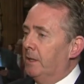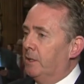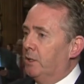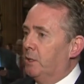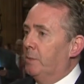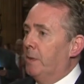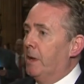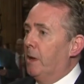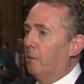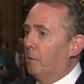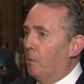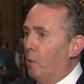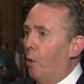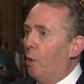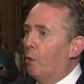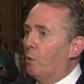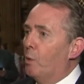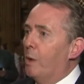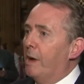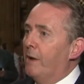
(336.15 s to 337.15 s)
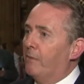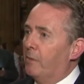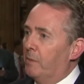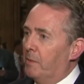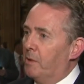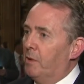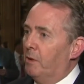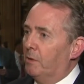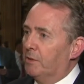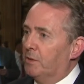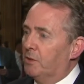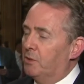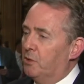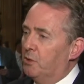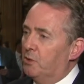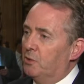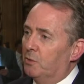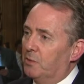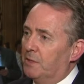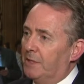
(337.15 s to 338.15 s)
to be a long way from a
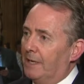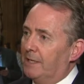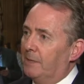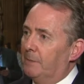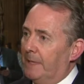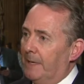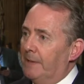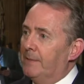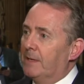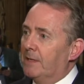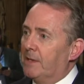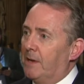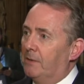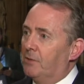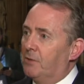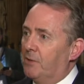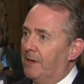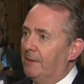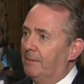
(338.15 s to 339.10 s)
constitutional settlement in this country.